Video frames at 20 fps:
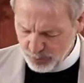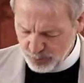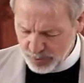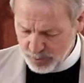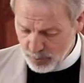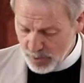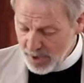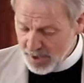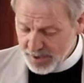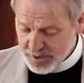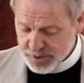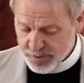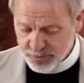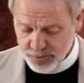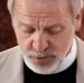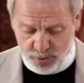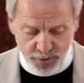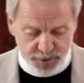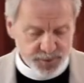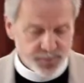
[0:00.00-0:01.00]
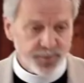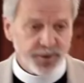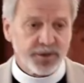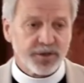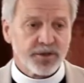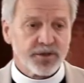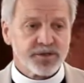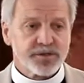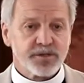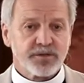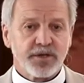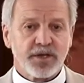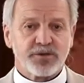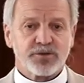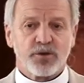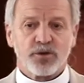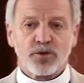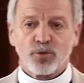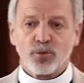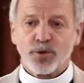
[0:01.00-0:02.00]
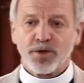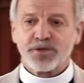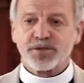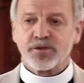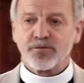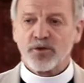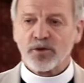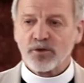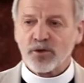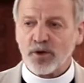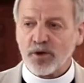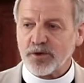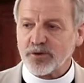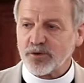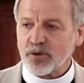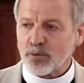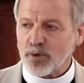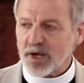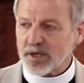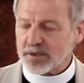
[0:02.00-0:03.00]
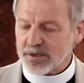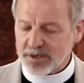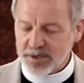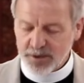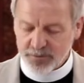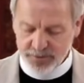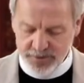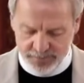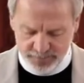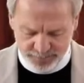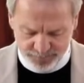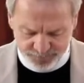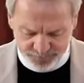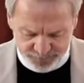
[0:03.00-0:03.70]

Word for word: We rise, of course, because these are the words of the Lord directly given.